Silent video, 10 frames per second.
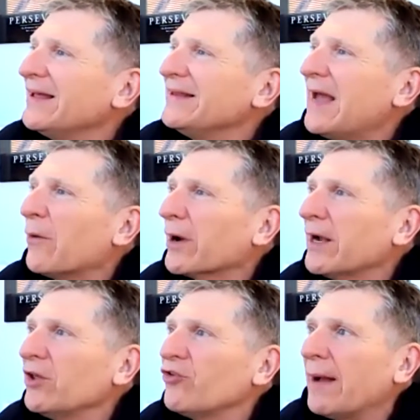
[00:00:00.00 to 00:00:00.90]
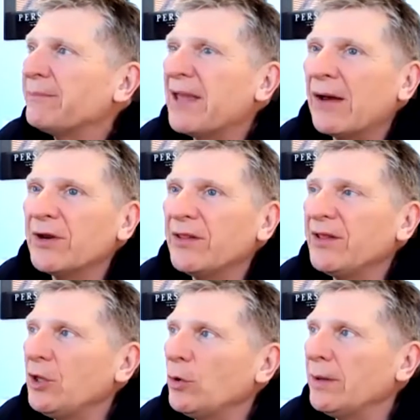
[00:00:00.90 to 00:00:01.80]
Now we're going to drop down to the
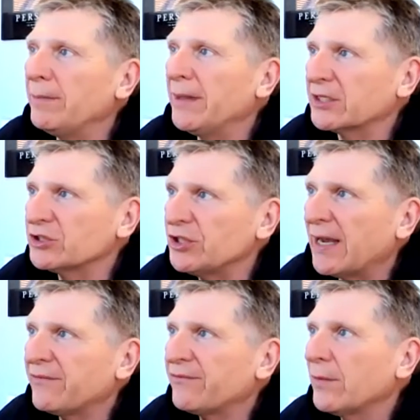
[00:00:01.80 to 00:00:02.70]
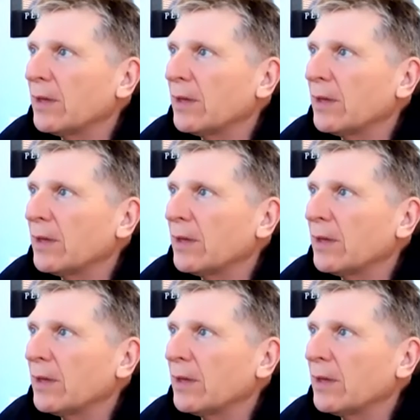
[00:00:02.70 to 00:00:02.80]
unit mix, Jeff,